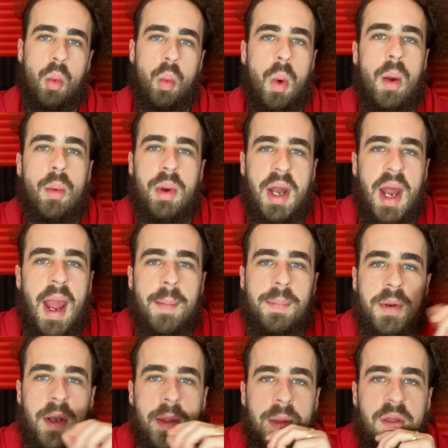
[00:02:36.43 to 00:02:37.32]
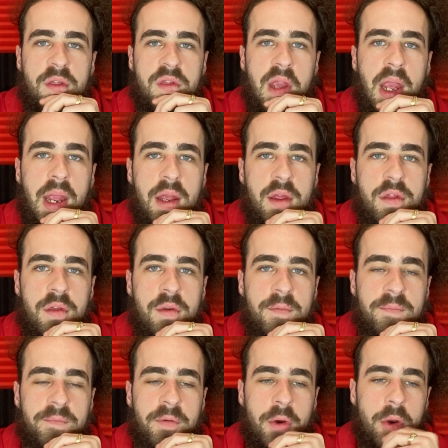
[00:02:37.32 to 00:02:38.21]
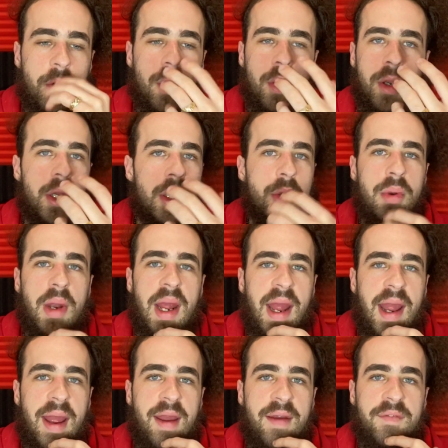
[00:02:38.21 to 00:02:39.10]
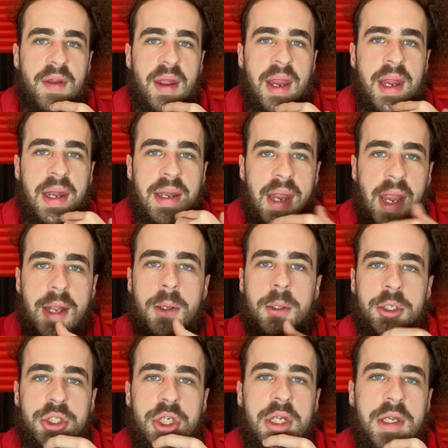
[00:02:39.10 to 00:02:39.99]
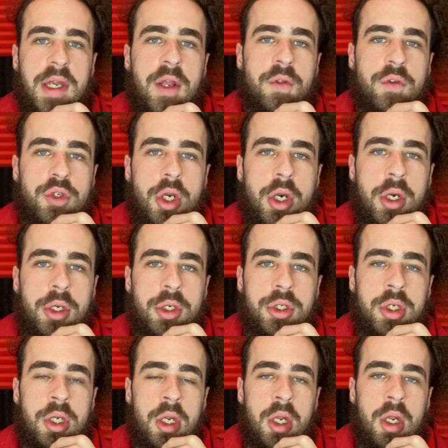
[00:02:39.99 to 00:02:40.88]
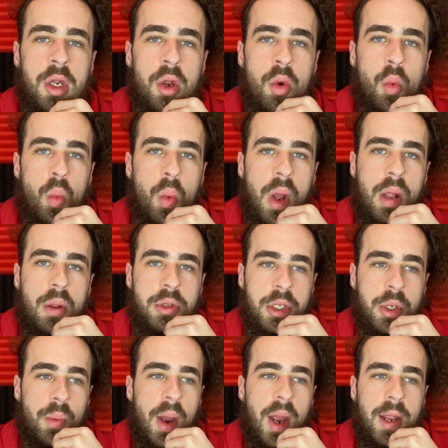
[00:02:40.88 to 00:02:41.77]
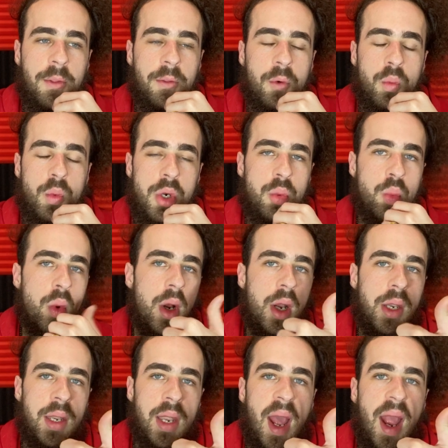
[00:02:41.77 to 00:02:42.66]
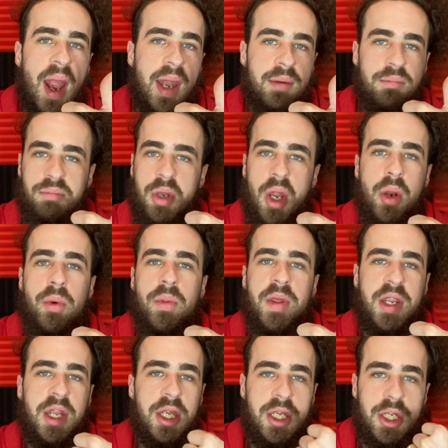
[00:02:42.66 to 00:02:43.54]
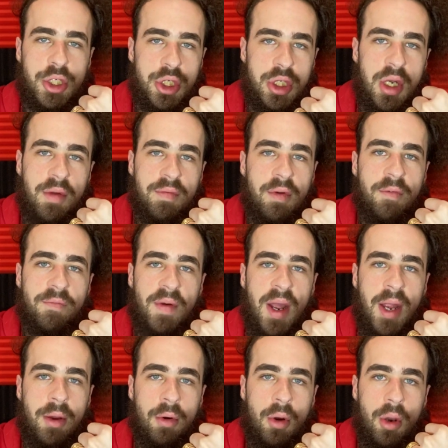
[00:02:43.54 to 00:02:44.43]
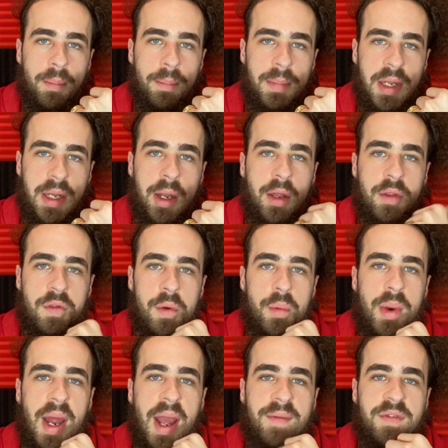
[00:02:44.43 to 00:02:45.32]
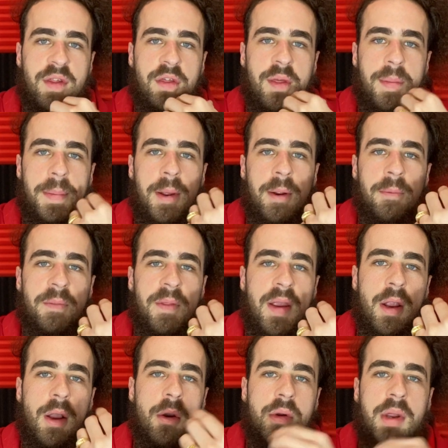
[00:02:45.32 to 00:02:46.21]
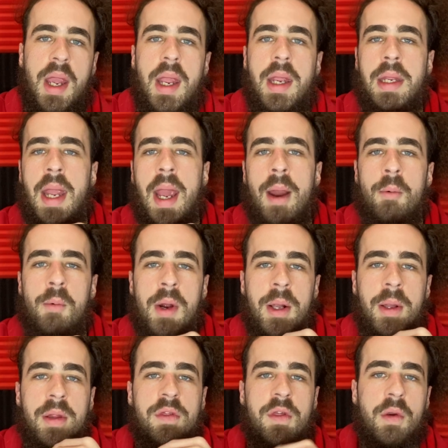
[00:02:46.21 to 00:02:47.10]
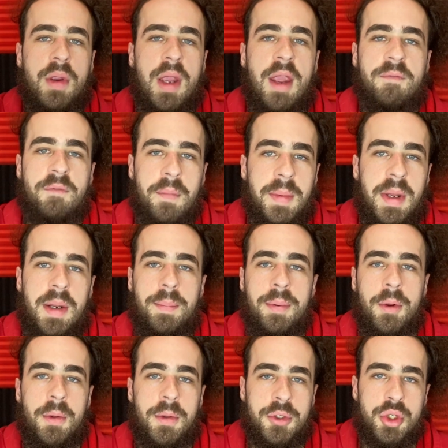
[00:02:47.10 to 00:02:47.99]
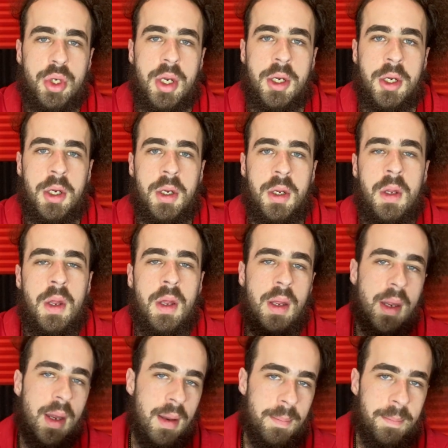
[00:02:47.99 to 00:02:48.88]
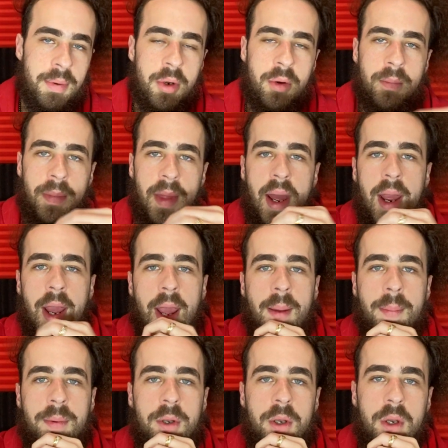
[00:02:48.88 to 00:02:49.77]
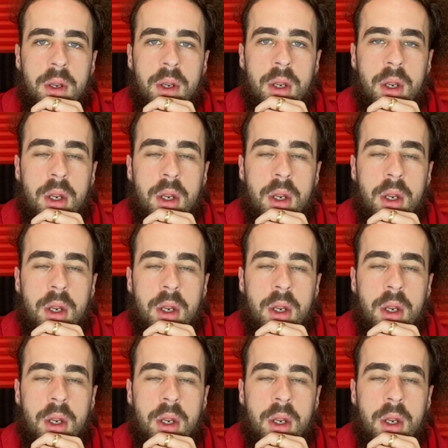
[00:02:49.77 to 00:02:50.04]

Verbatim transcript: what would happen in this case for you to have a negligent discharge? Well, you either would one not know the condition of your firearm because you would have to sit there and think, okay, yeah, well, it's okay for me to pull the trigger, and boom, that happened.